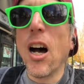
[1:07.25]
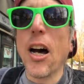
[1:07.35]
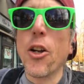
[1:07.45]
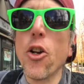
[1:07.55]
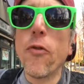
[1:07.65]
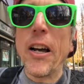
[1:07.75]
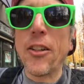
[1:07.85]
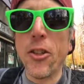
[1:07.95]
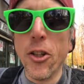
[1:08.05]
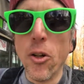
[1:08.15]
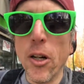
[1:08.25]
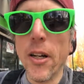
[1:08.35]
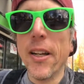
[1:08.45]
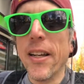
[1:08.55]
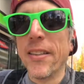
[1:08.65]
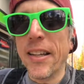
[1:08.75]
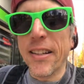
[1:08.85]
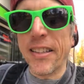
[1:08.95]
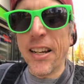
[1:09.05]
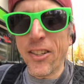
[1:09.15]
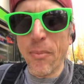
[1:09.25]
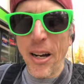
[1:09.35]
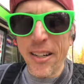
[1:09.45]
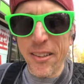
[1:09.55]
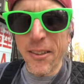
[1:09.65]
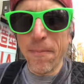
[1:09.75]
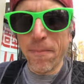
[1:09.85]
on who fights who than the sanctioning bodies.